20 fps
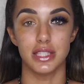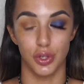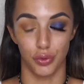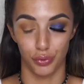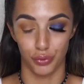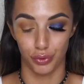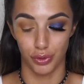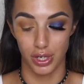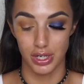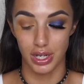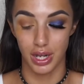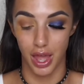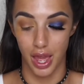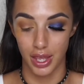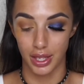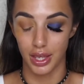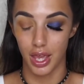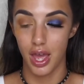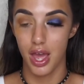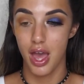different.
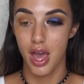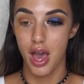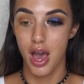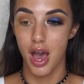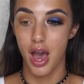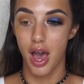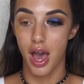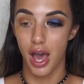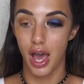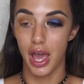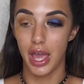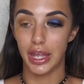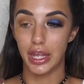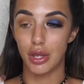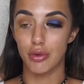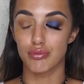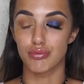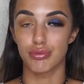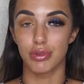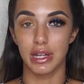Like,
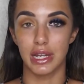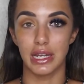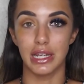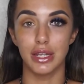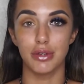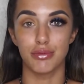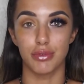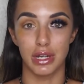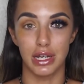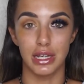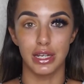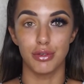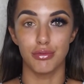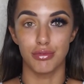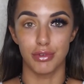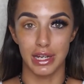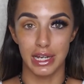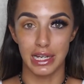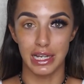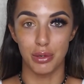I
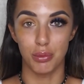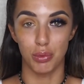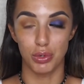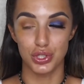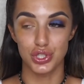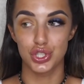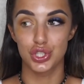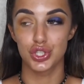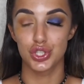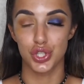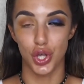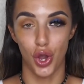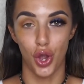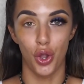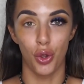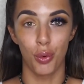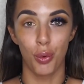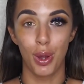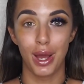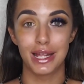really was
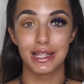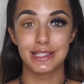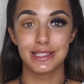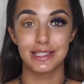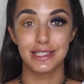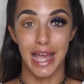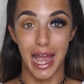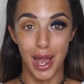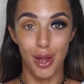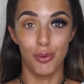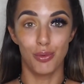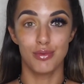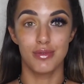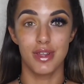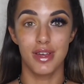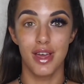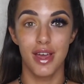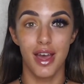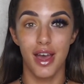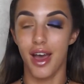so
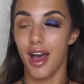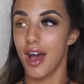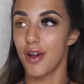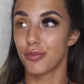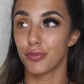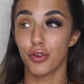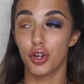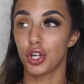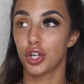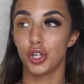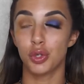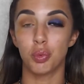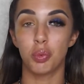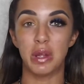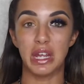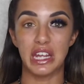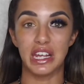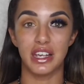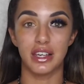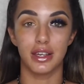down for a good
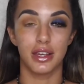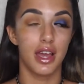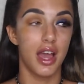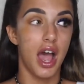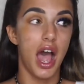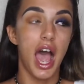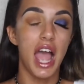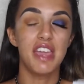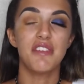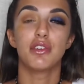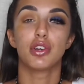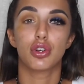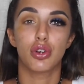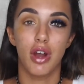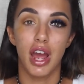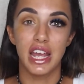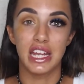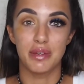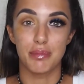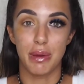week. I even
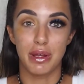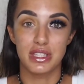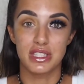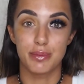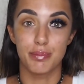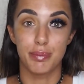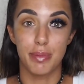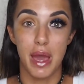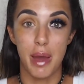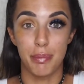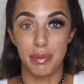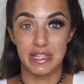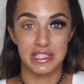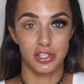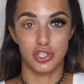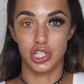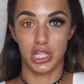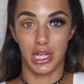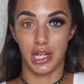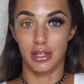cried about a piece
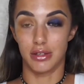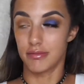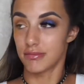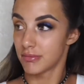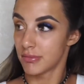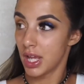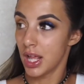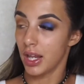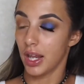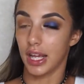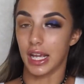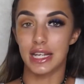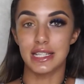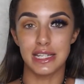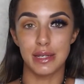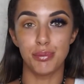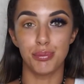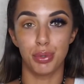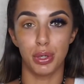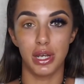of chicken. Like, I
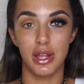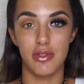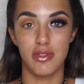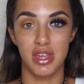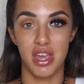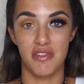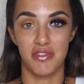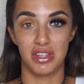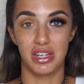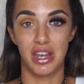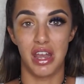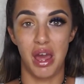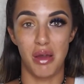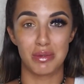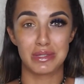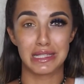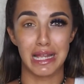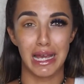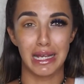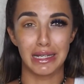didn't put it in the oven and I
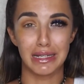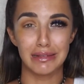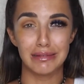was like